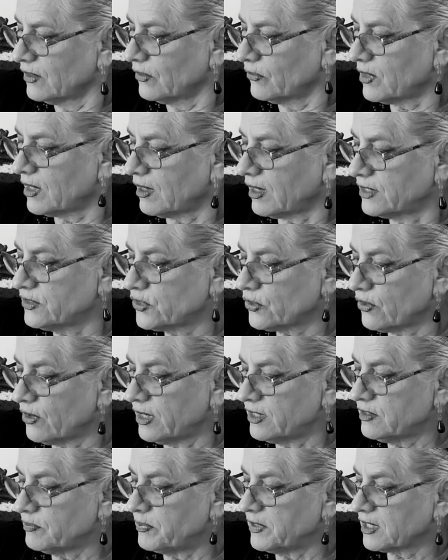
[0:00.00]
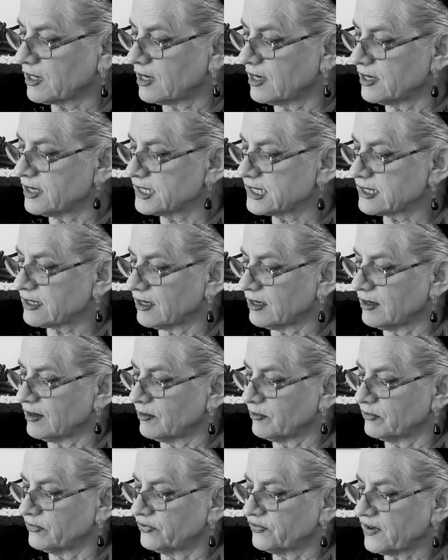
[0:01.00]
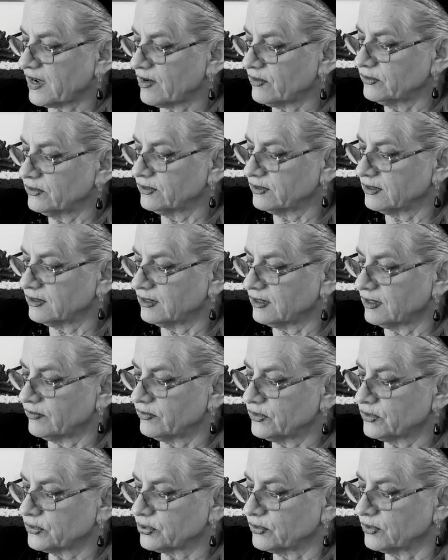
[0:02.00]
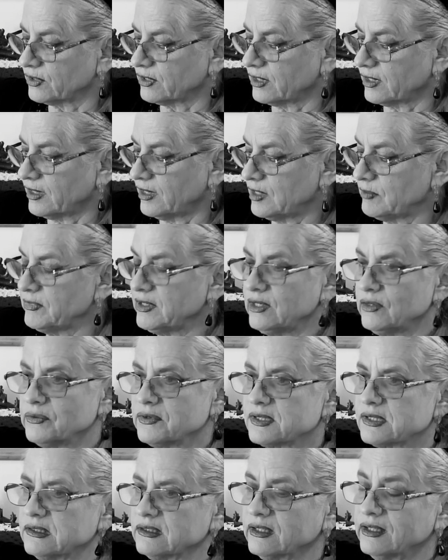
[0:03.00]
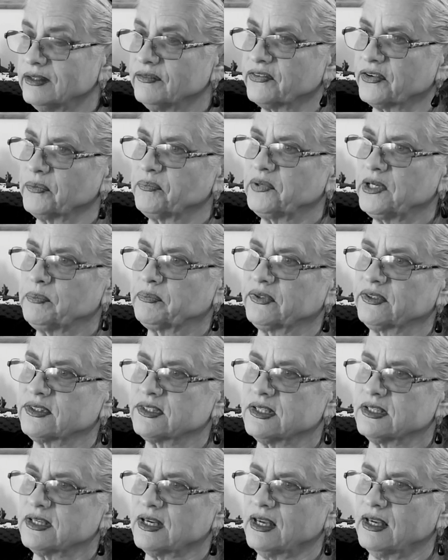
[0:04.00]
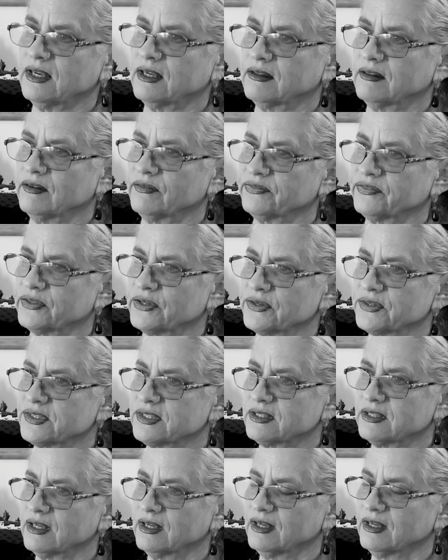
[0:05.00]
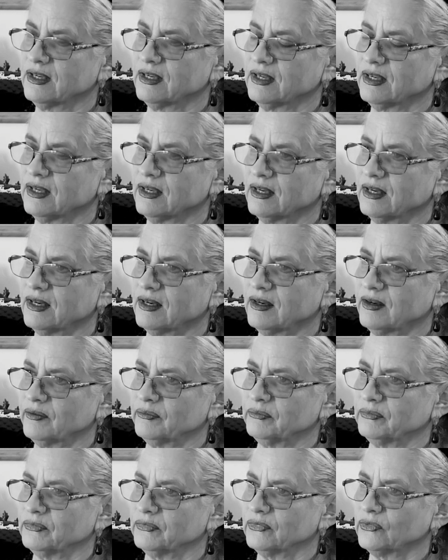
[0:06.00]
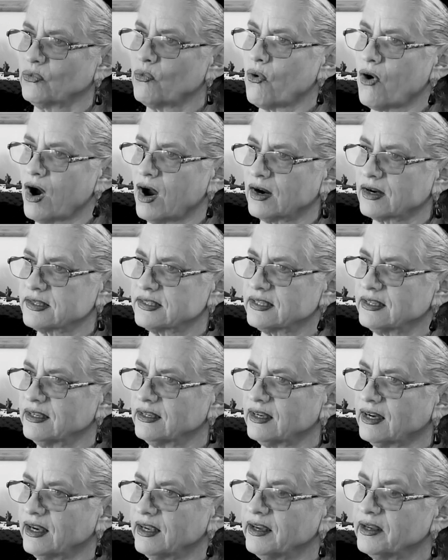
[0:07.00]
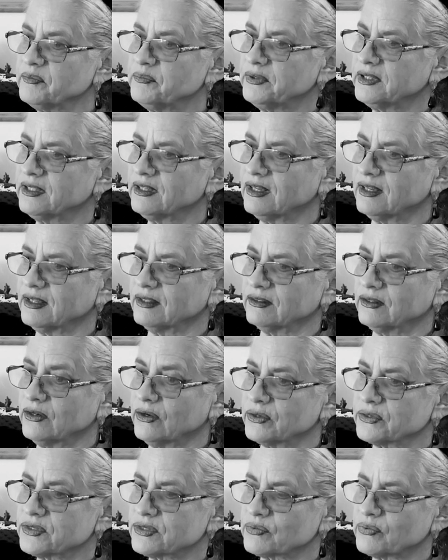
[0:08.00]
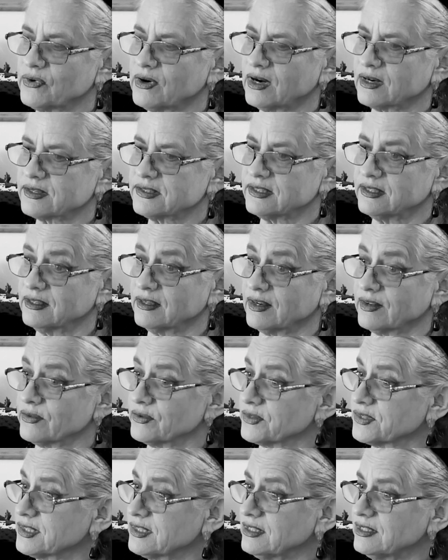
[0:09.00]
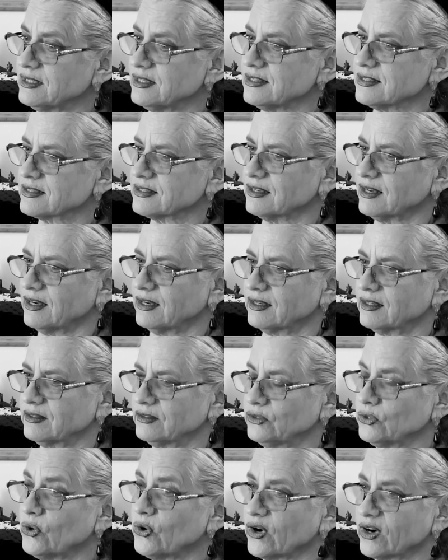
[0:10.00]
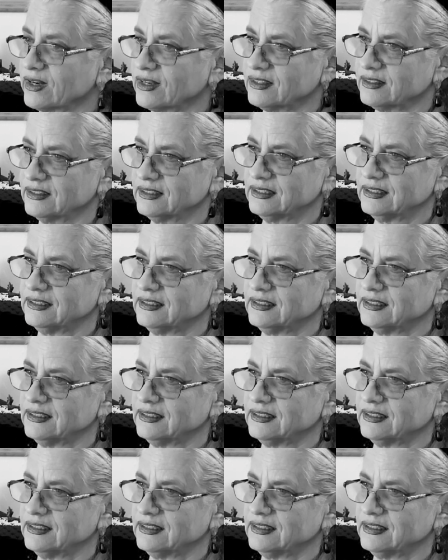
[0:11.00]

Well, I joined because founder of the tour, Aimee, was looking for people to take the first walks, and I had been on ghost walks in other cities like York,